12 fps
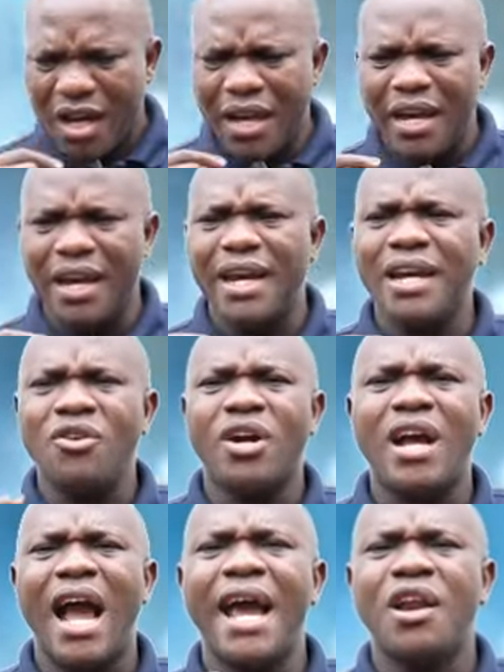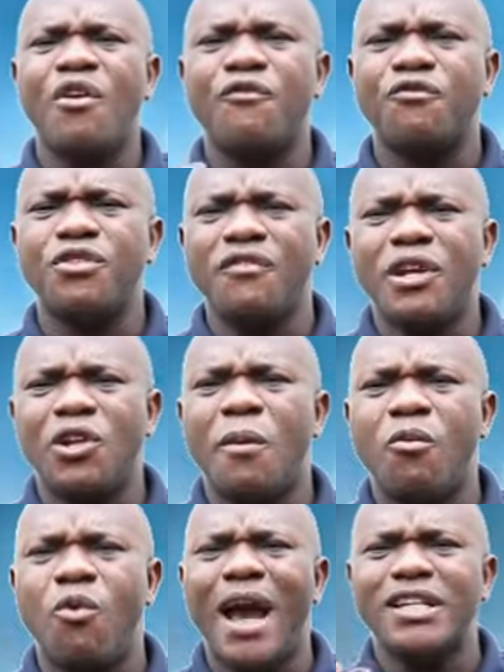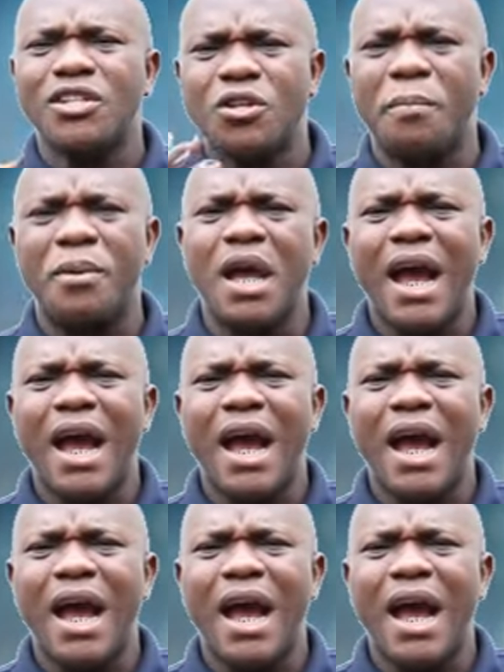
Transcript: you know, kind of develop, wisen up.